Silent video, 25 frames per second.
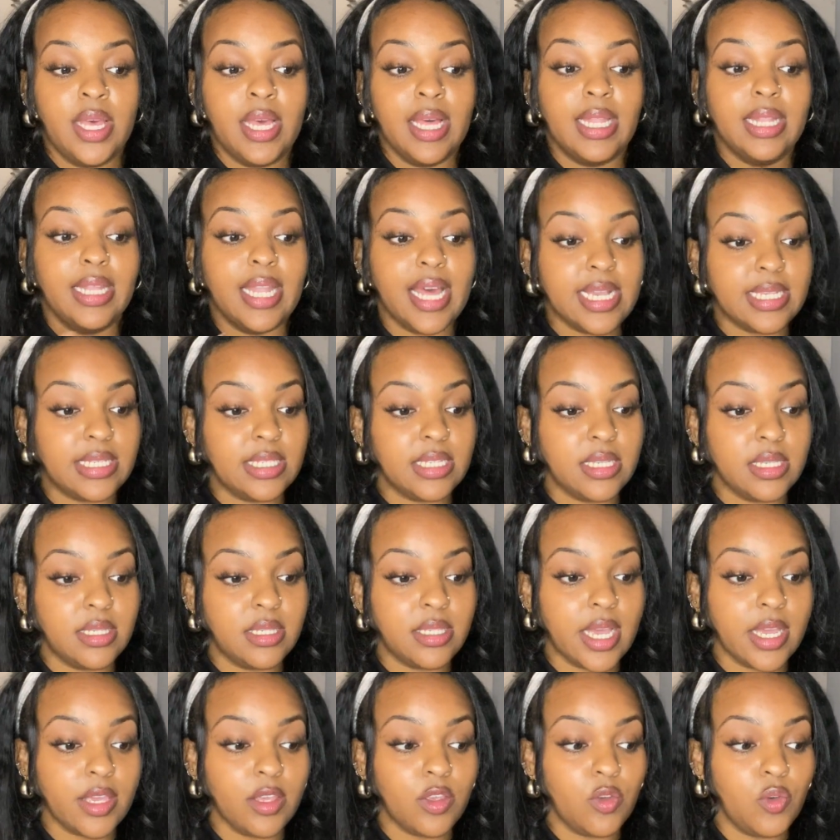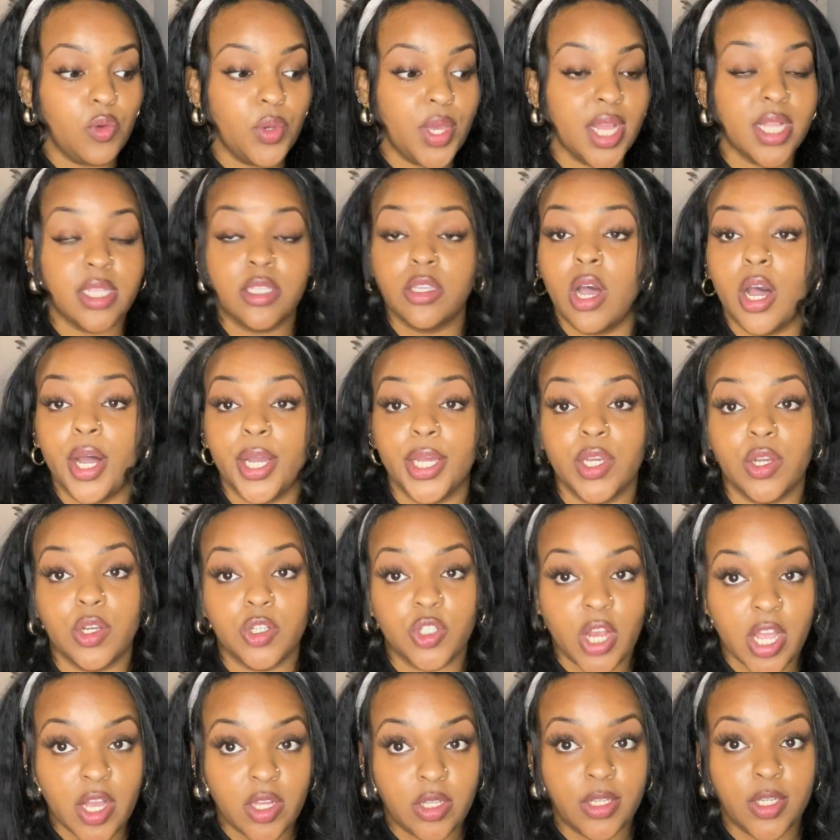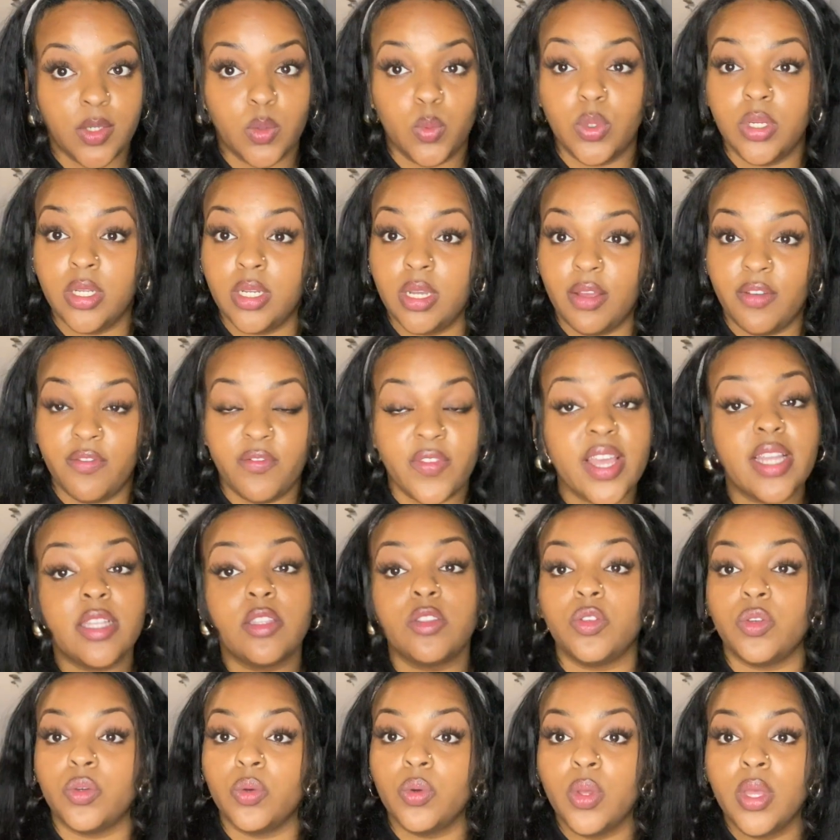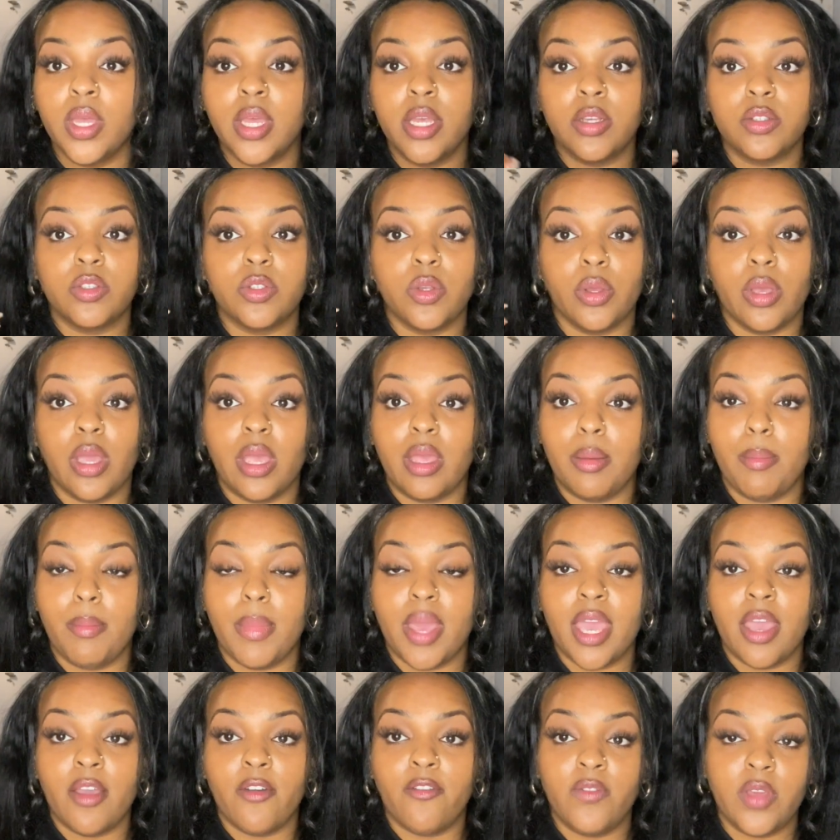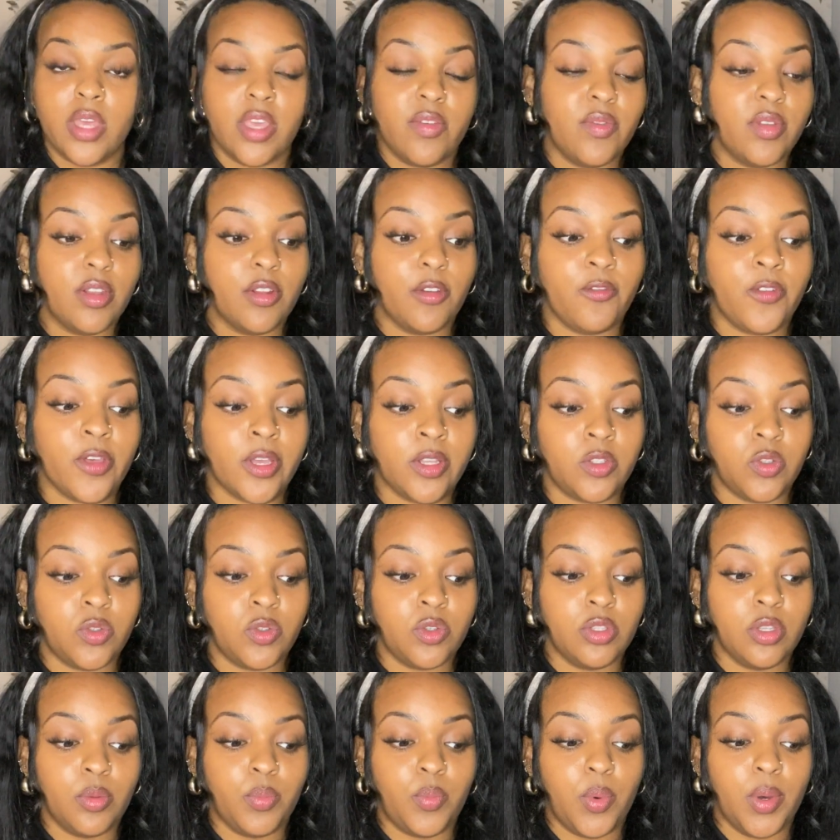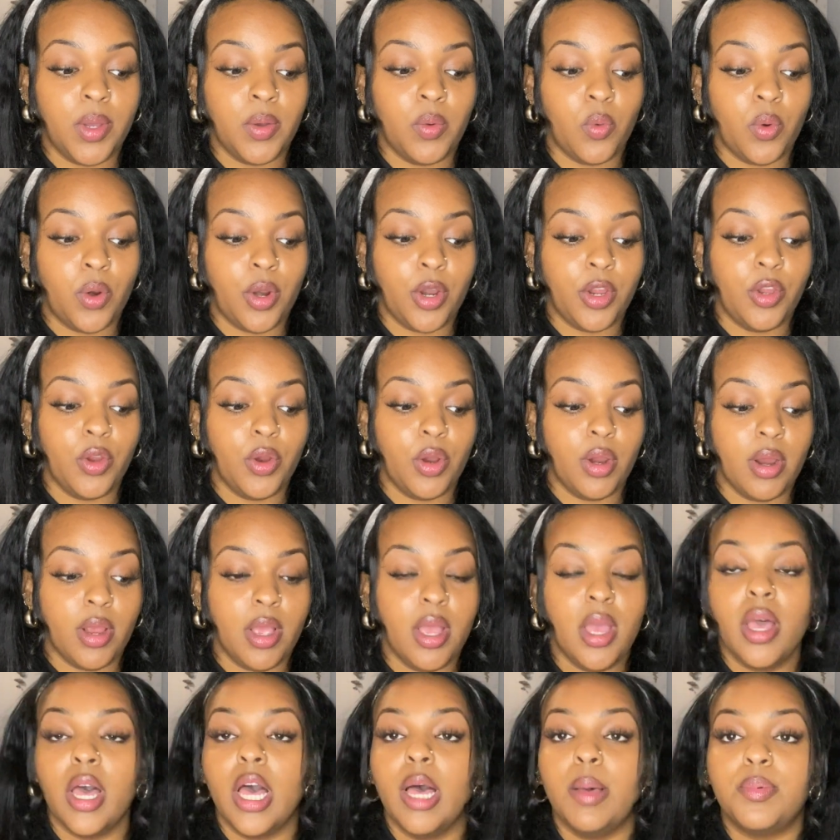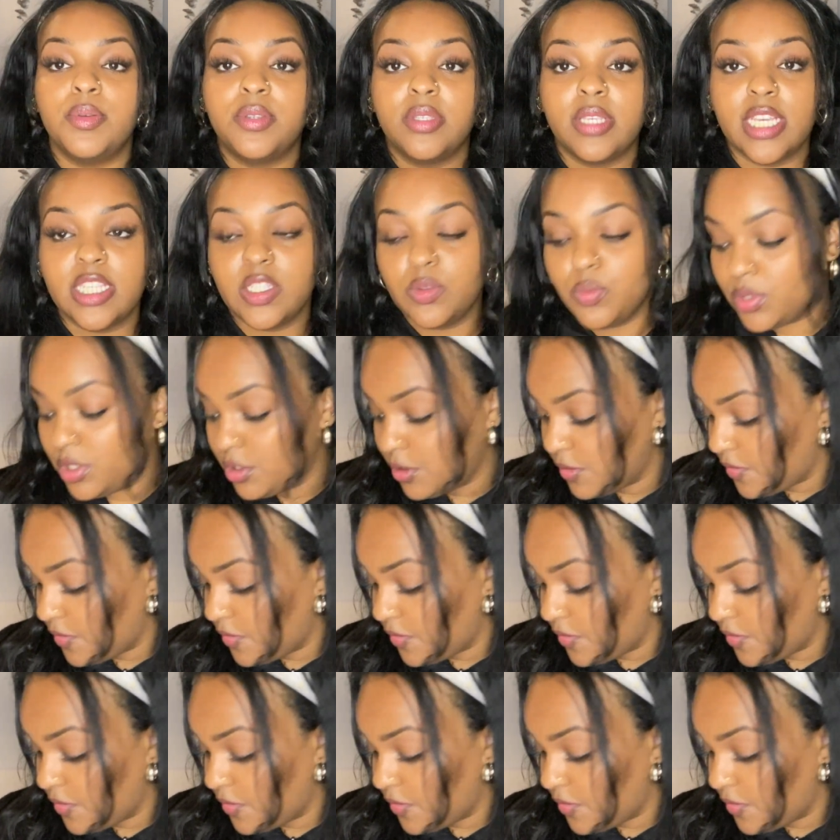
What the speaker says: lessons that you get taught in your childhood would affect you. So it may even affect you to the point where you're obsessed with your